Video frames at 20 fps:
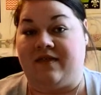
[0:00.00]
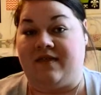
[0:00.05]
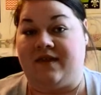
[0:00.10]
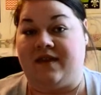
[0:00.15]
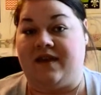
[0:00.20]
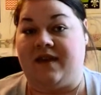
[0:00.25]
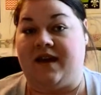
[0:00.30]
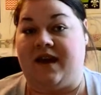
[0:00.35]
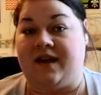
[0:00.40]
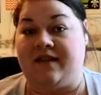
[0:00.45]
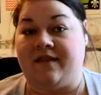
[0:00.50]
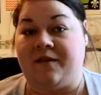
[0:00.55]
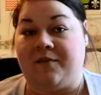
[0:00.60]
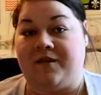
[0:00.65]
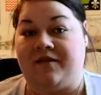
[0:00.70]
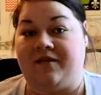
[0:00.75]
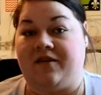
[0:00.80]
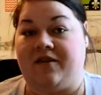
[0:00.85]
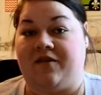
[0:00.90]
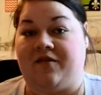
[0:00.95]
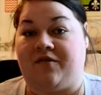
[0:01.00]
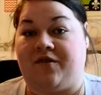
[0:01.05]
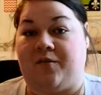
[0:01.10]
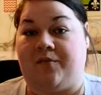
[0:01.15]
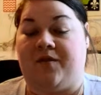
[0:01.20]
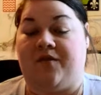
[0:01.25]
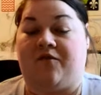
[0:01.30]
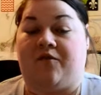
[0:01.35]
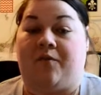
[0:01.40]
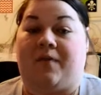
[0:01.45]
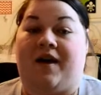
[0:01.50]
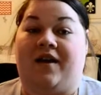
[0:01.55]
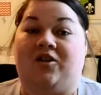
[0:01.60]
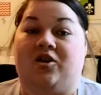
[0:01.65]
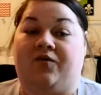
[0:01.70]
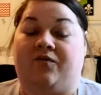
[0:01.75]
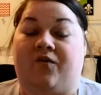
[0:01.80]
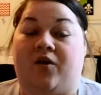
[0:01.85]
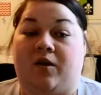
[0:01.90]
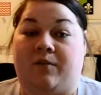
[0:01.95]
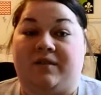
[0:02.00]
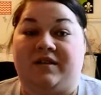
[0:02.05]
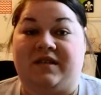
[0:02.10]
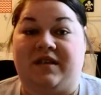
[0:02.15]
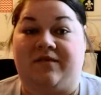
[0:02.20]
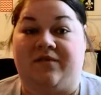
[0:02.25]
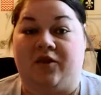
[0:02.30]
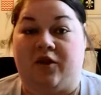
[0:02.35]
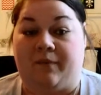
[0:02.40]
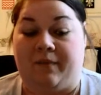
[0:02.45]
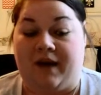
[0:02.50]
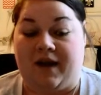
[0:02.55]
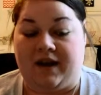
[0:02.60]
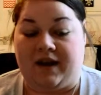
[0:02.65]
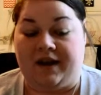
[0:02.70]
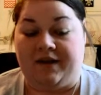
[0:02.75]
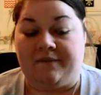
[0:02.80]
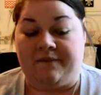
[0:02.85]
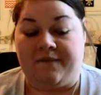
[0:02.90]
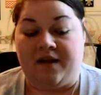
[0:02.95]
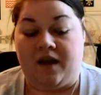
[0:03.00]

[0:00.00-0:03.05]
the antibacterial soap you have to buy at your pharmacy for your body.